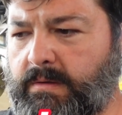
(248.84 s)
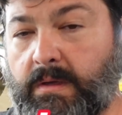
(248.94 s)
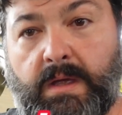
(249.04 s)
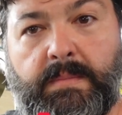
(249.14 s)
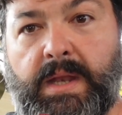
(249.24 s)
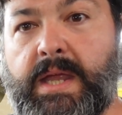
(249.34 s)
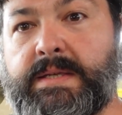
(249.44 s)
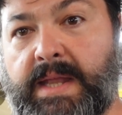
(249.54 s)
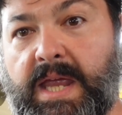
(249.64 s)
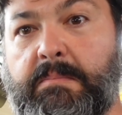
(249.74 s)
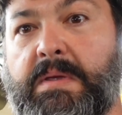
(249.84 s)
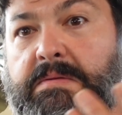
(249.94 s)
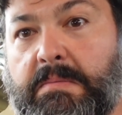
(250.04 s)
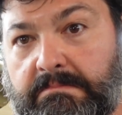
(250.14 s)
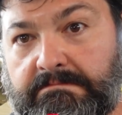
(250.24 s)
and his name
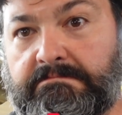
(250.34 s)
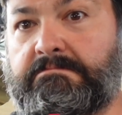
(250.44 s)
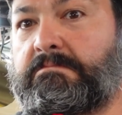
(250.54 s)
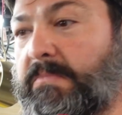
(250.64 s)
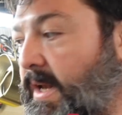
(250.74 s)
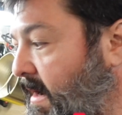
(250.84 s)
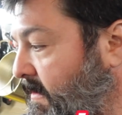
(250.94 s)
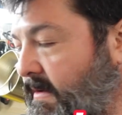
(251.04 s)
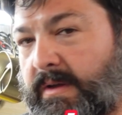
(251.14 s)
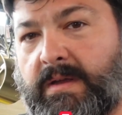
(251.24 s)
is whatever.